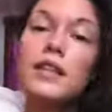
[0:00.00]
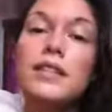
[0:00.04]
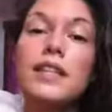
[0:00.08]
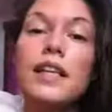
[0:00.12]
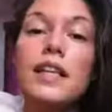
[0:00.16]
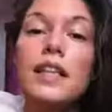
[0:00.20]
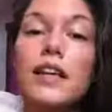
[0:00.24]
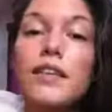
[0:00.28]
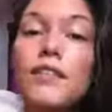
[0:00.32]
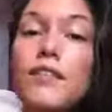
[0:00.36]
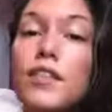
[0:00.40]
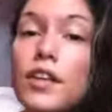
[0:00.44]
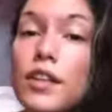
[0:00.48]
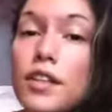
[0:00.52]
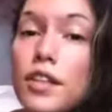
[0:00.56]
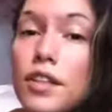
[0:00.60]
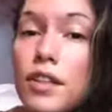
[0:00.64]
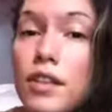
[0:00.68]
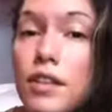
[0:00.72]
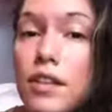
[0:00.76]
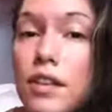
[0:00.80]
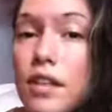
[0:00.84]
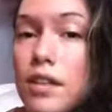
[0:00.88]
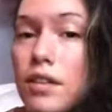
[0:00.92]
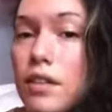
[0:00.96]
So I love the
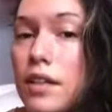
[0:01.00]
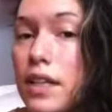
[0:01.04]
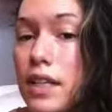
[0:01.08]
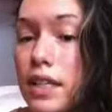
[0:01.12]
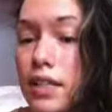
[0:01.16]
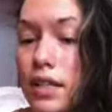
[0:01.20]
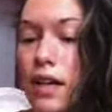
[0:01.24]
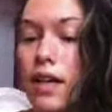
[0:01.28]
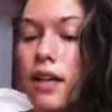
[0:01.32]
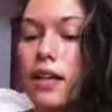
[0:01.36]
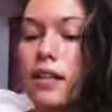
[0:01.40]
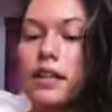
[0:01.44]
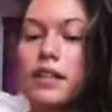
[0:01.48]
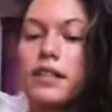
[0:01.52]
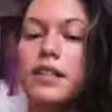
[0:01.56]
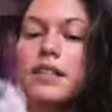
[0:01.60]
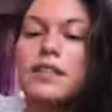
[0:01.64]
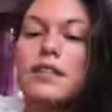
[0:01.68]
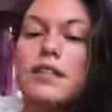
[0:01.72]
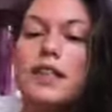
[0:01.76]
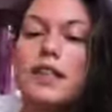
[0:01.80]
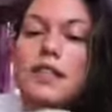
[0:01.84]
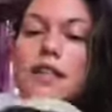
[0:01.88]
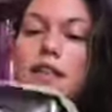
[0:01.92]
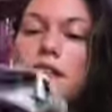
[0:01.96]
earthy green
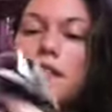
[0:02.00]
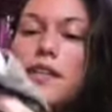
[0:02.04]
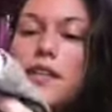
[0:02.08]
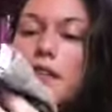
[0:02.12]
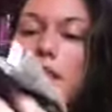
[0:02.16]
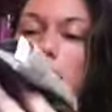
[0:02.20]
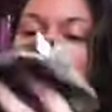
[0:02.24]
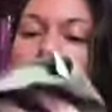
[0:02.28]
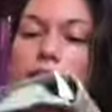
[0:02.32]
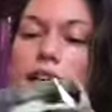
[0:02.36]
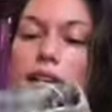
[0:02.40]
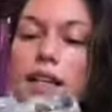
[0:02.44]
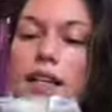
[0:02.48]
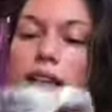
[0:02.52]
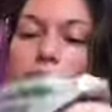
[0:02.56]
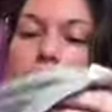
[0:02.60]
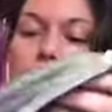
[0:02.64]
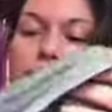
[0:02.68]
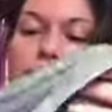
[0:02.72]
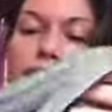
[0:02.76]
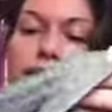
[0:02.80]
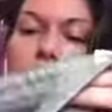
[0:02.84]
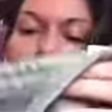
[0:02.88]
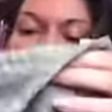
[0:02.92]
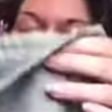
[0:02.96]
colors, and then these are like
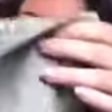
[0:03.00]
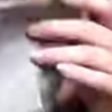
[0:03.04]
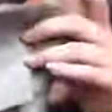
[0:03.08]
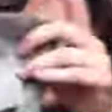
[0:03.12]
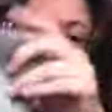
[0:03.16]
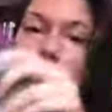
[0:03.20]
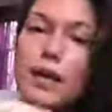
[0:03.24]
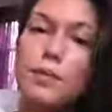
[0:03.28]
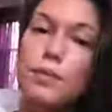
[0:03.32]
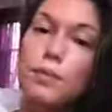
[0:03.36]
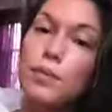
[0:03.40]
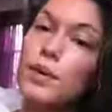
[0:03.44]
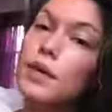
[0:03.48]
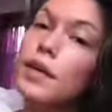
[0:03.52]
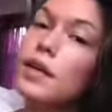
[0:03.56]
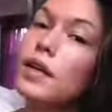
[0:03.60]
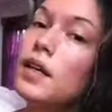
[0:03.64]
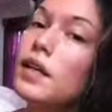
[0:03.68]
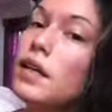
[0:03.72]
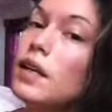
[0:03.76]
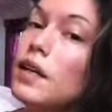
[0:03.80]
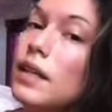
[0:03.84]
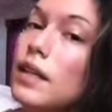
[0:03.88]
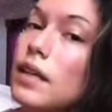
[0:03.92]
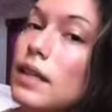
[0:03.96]
linen type,
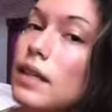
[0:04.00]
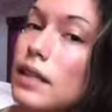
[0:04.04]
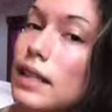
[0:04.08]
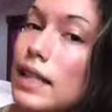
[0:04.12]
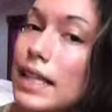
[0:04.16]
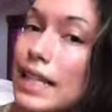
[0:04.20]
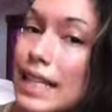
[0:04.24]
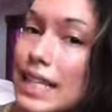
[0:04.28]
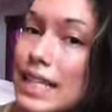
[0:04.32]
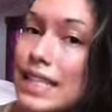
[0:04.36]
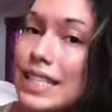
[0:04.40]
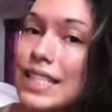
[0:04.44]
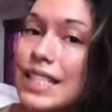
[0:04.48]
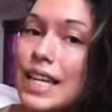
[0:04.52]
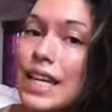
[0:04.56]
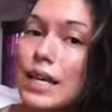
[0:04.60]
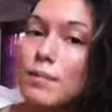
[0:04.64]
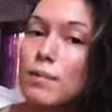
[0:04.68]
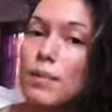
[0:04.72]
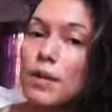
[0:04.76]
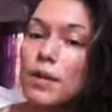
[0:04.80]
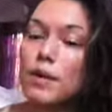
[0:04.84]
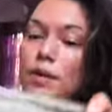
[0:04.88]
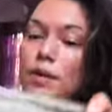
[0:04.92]
linen type